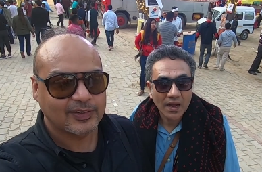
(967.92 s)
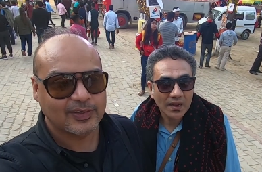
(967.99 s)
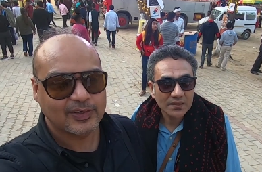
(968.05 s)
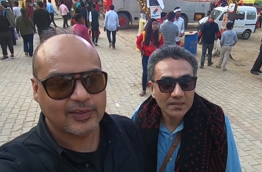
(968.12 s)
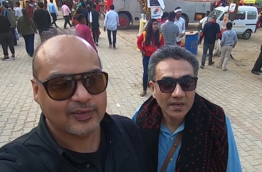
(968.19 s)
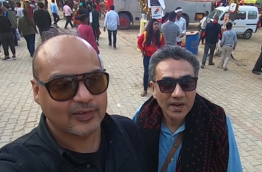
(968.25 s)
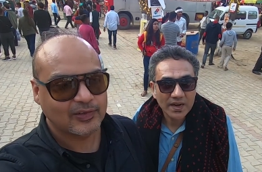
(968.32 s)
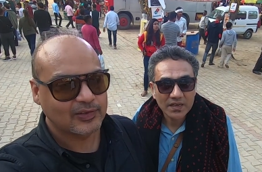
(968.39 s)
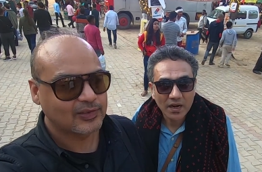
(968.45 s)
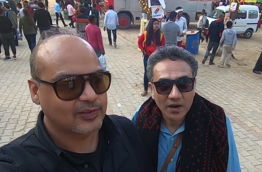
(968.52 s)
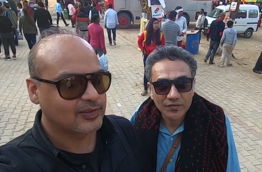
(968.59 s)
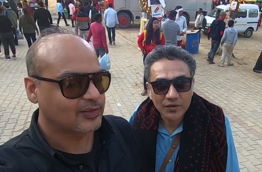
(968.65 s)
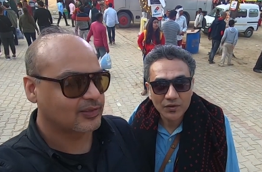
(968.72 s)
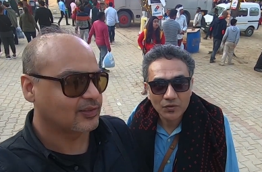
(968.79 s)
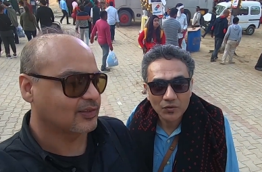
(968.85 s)
Speaker 1: It's late
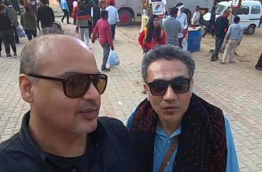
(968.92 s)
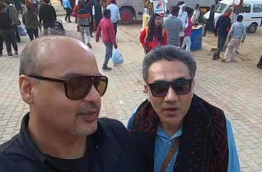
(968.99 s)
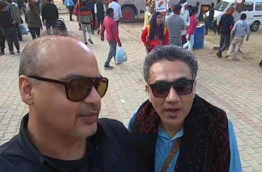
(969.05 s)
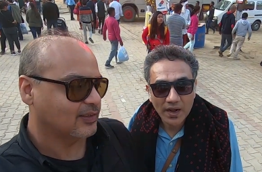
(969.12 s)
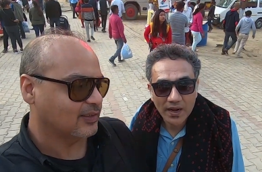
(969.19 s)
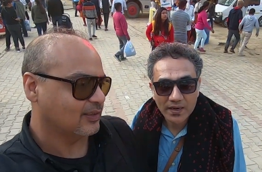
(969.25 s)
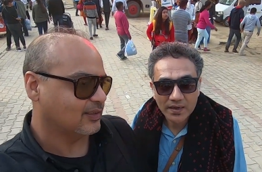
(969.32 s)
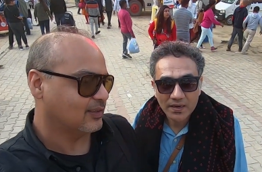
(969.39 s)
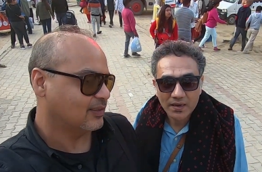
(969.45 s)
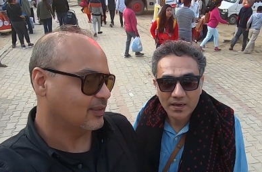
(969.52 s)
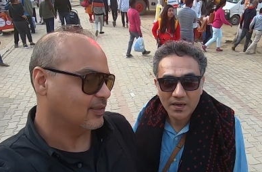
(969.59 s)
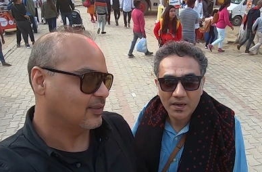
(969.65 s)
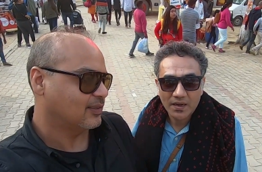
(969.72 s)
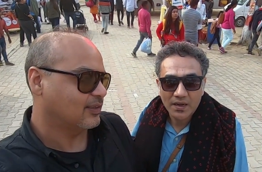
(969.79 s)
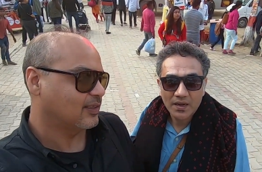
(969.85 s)
afternoon and
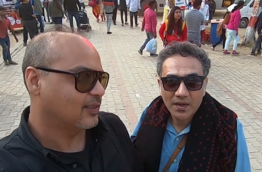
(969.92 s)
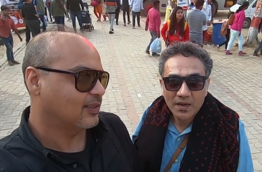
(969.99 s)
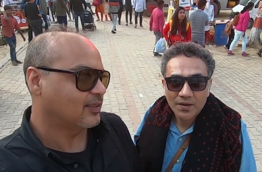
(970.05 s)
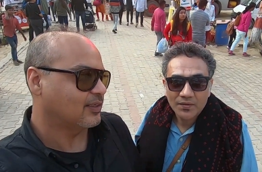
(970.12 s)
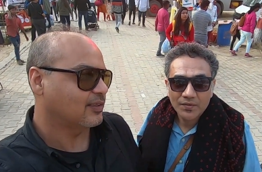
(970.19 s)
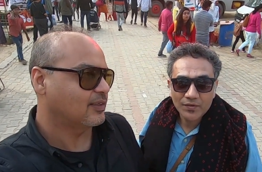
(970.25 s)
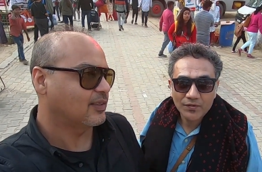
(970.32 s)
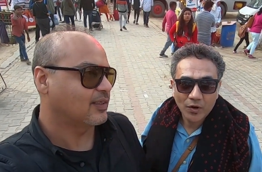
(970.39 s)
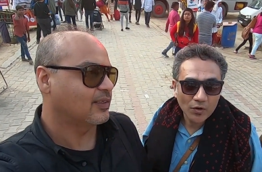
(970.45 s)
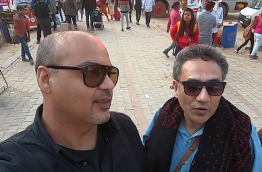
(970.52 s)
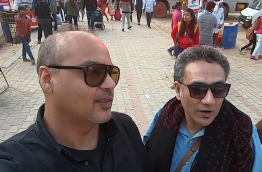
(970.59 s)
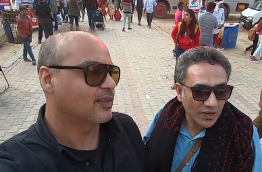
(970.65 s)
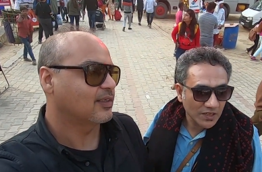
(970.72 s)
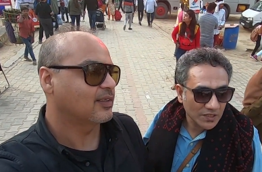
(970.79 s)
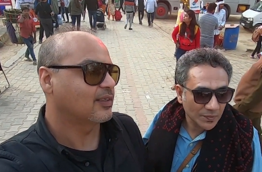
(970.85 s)
we've
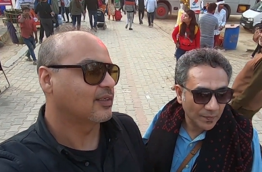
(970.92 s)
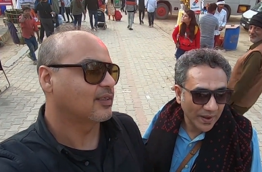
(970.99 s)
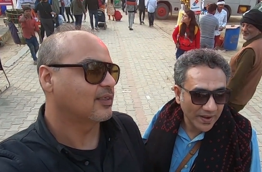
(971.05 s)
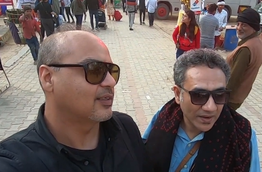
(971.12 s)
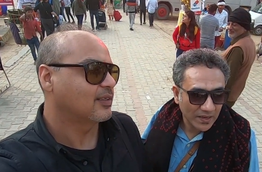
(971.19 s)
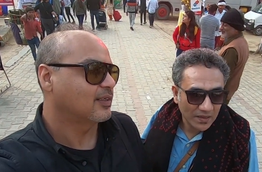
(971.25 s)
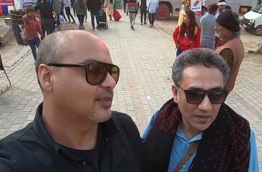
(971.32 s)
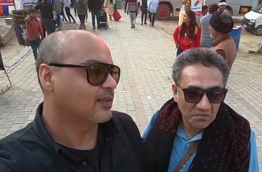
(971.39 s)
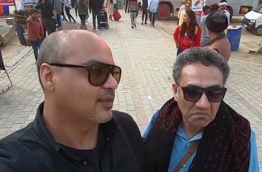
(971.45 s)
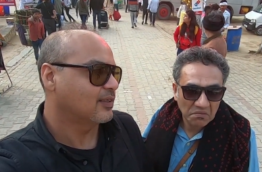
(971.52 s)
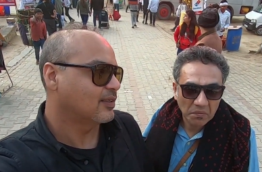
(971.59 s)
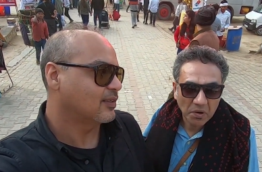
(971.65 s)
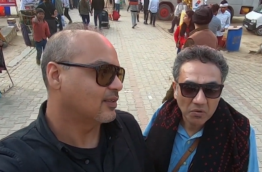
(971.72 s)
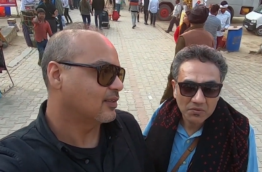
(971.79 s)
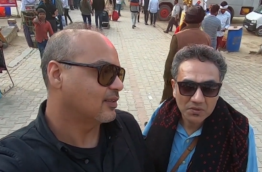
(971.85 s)
already spent
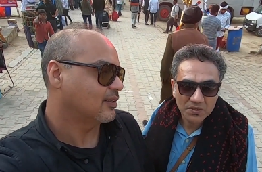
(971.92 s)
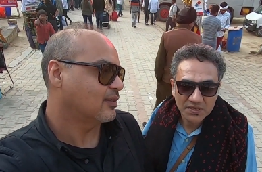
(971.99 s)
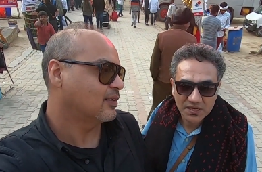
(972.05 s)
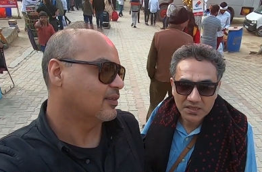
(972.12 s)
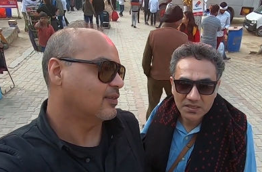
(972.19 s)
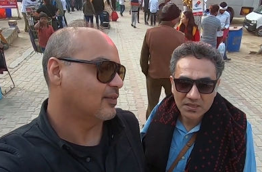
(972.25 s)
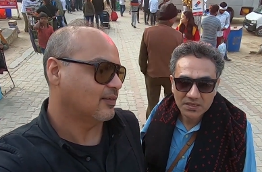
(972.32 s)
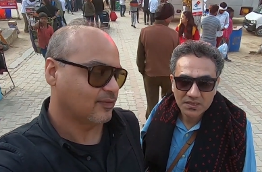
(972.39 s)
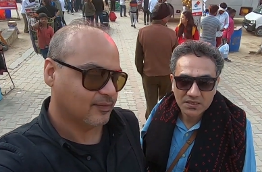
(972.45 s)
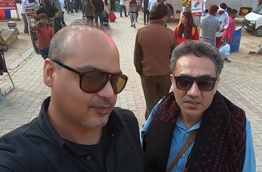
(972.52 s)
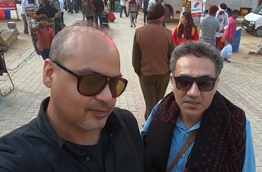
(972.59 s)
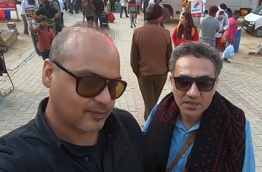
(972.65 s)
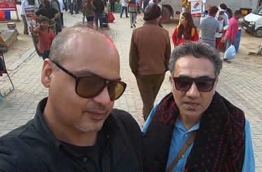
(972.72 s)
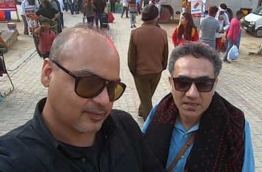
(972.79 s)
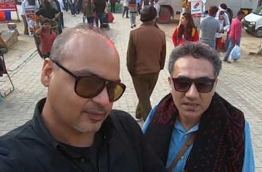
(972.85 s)
about
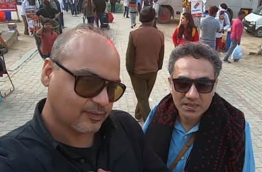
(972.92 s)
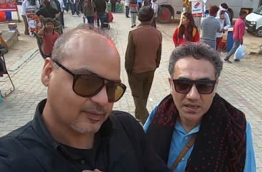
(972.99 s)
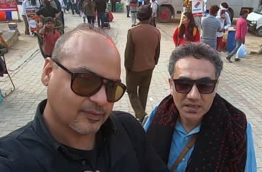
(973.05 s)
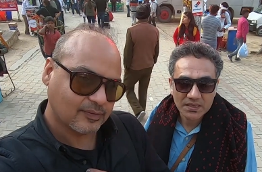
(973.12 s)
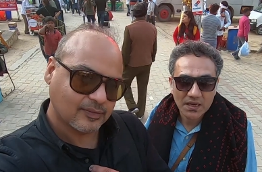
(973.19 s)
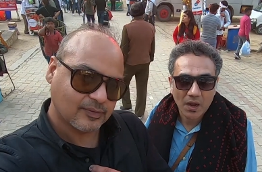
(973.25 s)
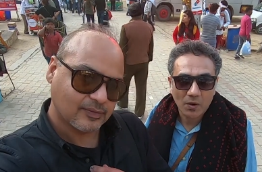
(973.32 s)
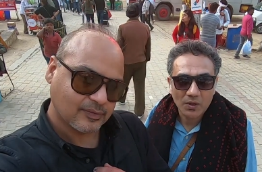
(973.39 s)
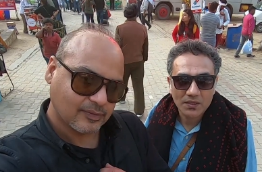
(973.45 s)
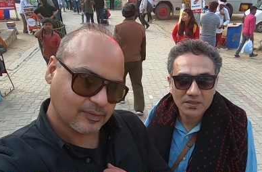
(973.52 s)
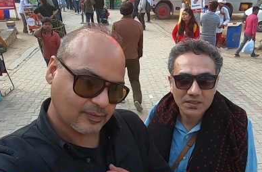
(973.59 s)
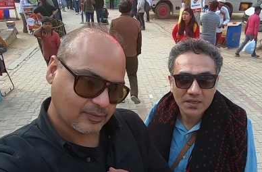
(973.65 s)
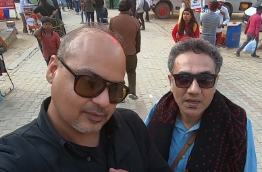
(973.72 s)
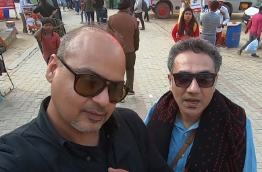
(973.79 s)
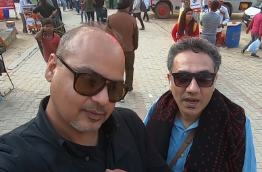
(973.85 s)
six hours
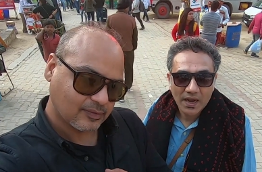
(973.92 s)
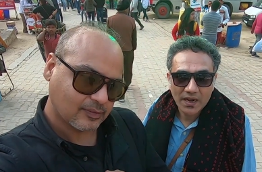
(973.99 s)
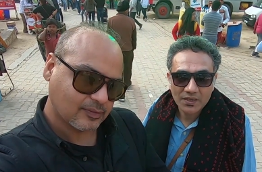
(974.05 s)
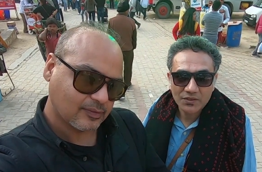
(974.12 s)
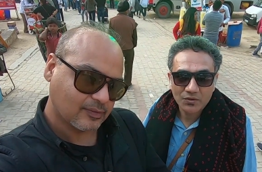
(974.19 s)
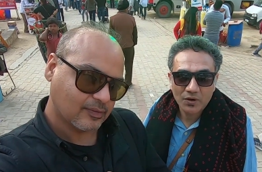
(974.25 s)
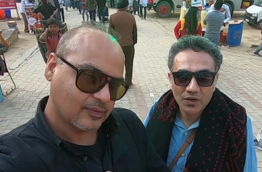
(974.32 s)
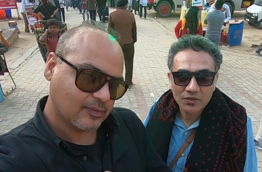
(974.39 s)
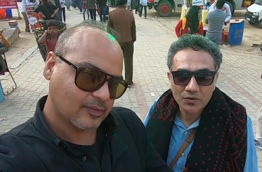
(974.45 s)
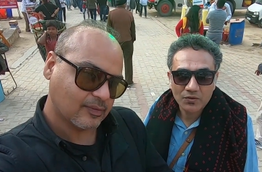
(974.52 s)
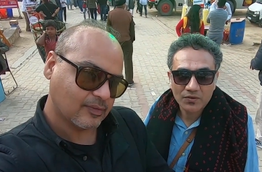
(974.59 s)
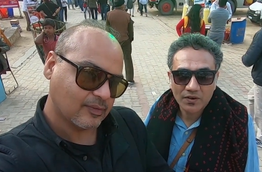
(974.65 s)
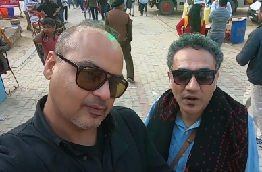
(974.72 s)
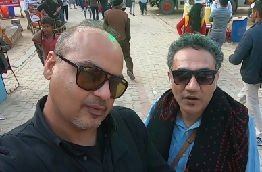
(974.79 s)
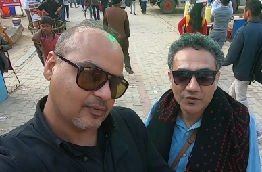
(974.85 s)
at
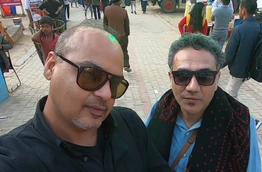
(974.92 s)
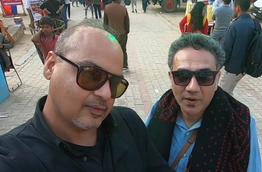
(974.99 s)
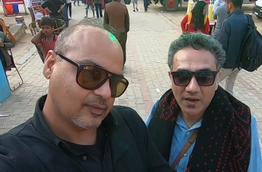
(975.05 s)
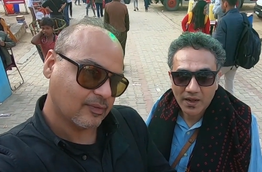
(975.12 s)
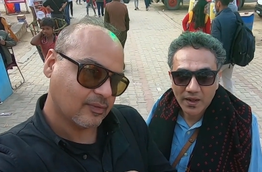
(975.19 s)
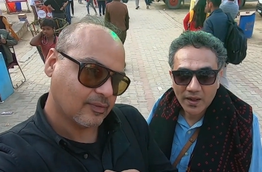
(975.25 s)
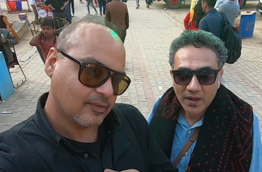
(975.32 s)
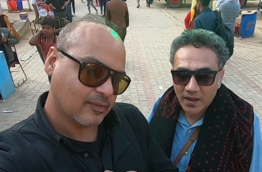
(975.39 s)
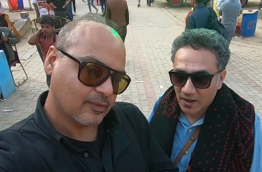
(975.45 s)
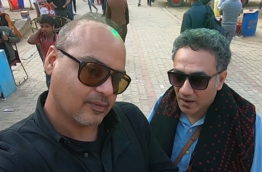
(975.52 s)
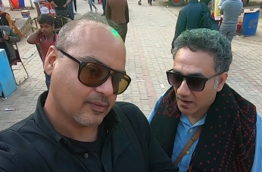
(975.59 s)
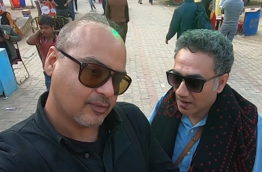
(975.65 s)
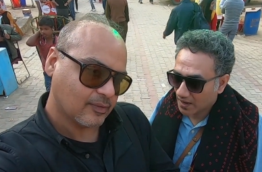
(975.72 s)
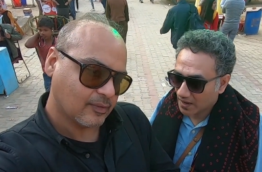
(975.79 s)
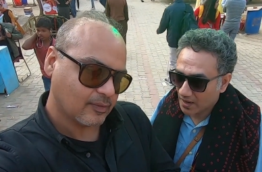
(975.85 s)
Surajkund Crafts Mela.
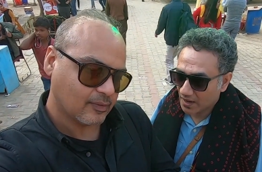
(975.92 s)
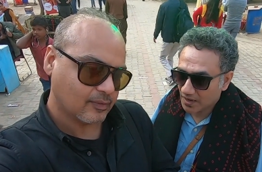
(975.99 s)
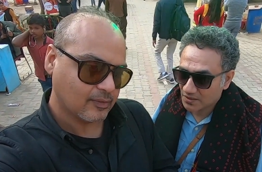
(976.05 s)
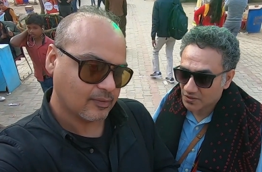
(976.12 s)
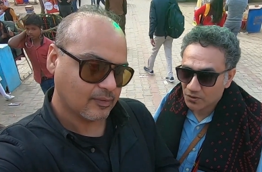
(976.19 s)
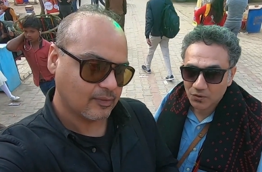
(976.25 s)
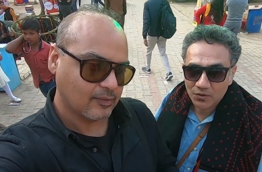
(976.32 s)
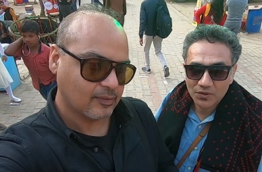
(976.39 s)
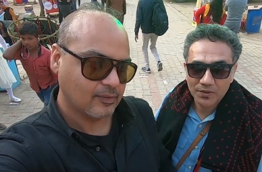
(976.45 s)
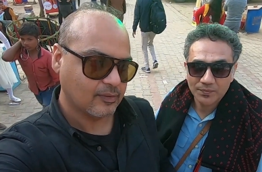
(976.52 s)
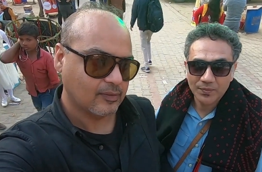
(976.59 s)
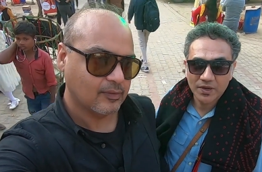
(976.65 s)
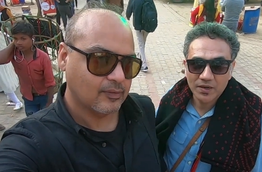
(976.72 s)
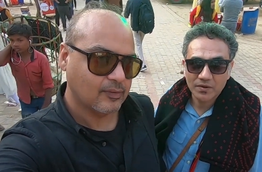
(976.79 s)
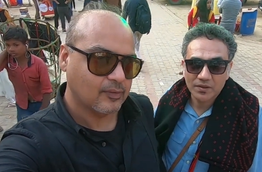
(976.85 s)
So
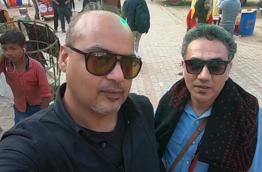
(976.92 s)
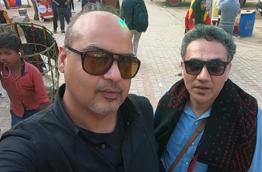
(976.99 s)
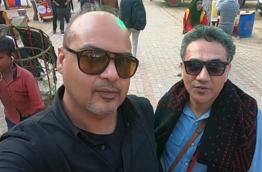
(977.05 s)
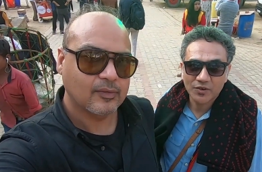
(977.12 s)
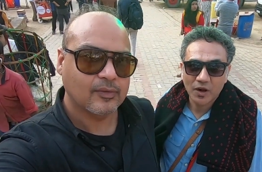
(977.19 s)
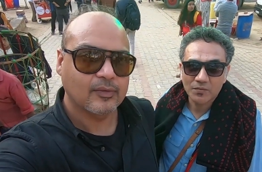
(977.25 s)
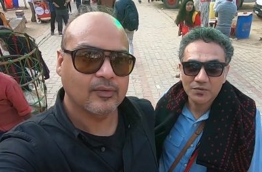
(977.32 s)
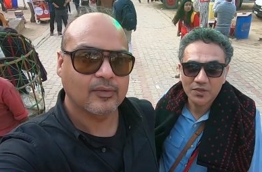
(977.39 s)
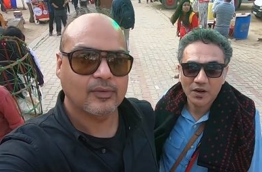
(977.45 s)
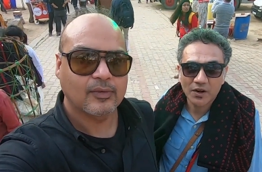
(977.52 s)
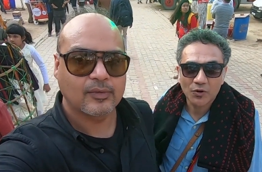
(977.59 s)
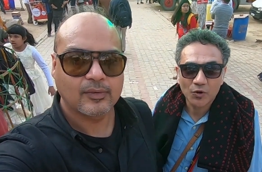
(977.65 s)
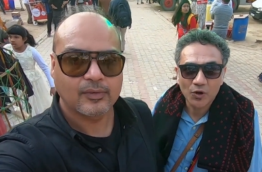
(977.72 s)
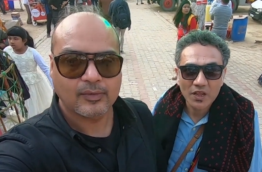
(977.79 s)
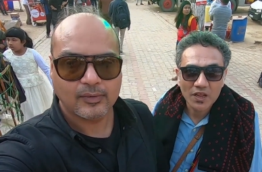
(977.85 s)
the drums are
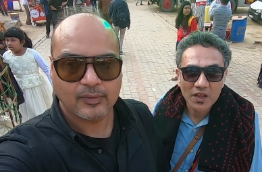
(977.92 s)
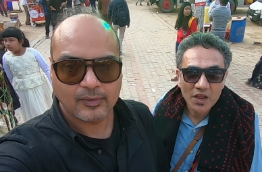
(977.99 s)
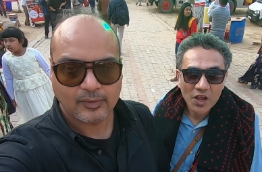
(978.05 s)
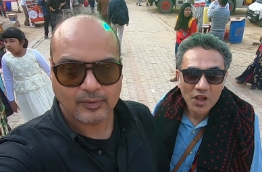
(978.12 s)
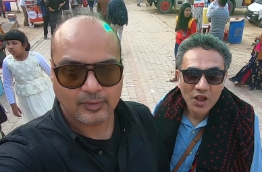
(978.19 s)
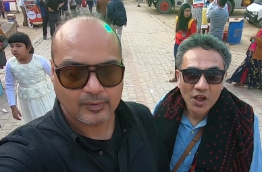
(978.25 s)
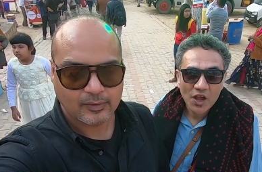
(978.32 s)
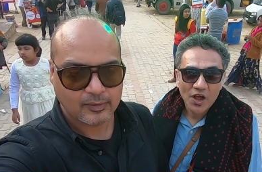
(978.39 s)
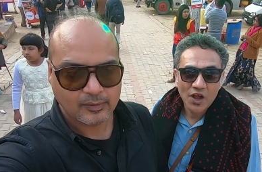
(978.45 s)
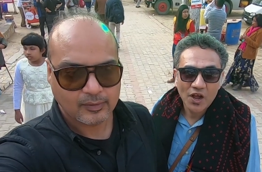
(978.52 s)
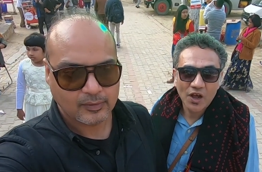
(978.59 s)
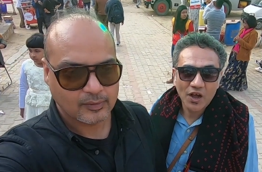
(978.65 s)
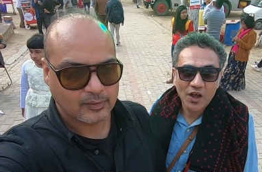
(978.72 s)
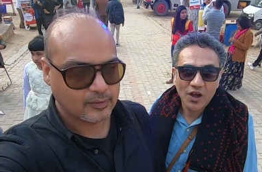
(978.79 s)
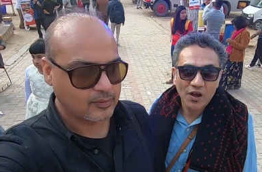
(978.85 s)
rolling
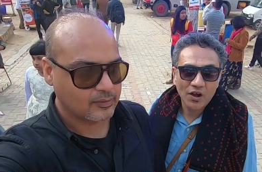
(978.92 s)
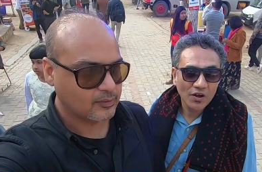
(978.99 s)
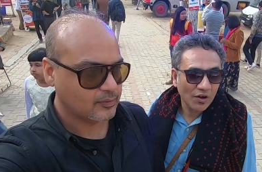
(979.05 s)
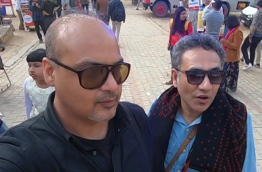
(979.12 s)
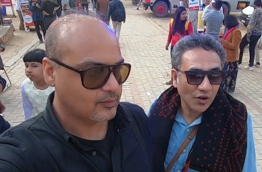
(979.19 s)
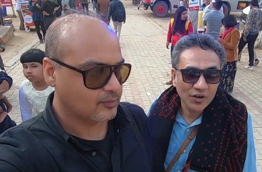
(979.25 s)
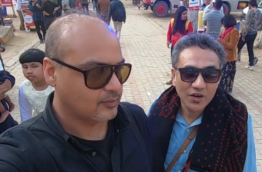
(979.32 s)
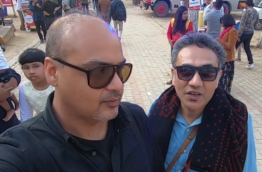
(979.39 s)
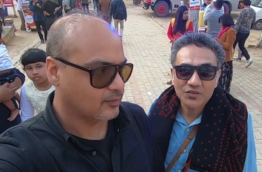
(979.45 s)
on